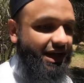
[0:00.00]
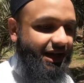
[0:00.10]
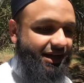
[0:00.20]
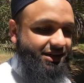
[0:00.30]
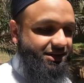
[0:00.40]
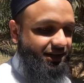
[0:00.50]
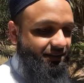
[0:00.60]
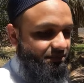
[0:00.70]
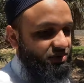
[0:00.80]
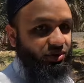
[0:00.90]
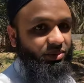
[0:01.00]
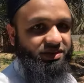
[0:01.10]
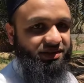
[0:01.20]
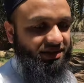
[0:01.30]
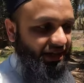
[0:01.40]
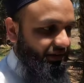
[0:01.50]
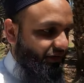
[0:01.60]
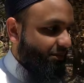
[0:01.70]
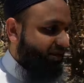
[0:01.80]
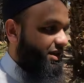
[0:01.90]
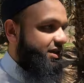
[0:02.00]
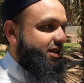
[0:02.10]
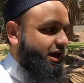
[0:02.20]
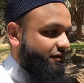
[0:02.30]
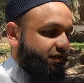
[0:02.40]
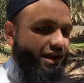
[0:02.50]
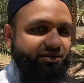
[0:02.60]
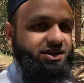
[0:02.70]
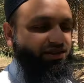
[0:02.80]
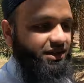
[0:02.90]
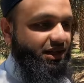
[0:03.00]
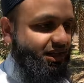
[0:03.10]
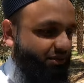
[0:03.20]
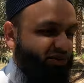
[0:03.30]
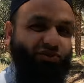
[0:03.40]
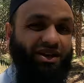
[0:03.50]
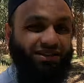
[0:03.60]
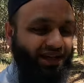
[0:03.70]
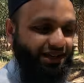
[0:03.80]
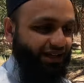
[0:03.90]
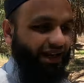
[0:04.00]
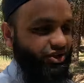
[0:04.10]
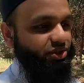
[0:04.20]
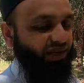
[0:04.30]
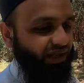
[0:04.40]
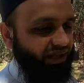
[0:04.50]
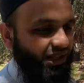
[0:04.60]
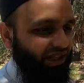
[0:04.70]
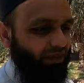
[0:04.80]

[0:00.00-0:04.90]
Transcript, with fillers: and um, so was his entire family and for that reason he was raised like that naturally